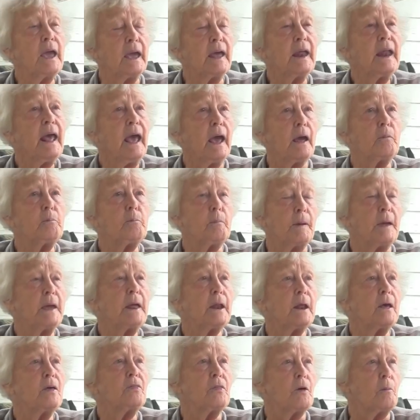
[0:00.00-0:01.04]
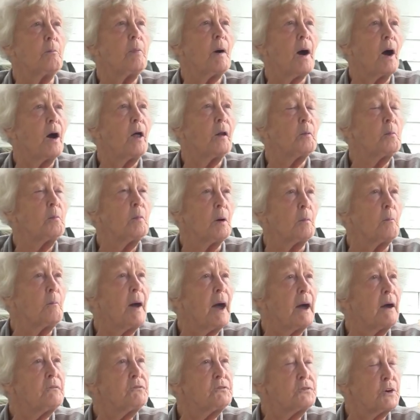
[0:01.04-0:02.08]
it had been in the bottom of
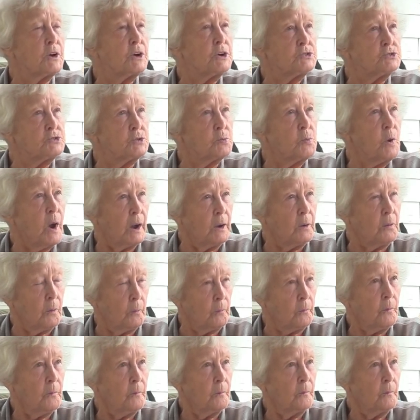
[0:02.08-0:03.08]
my refrigerator.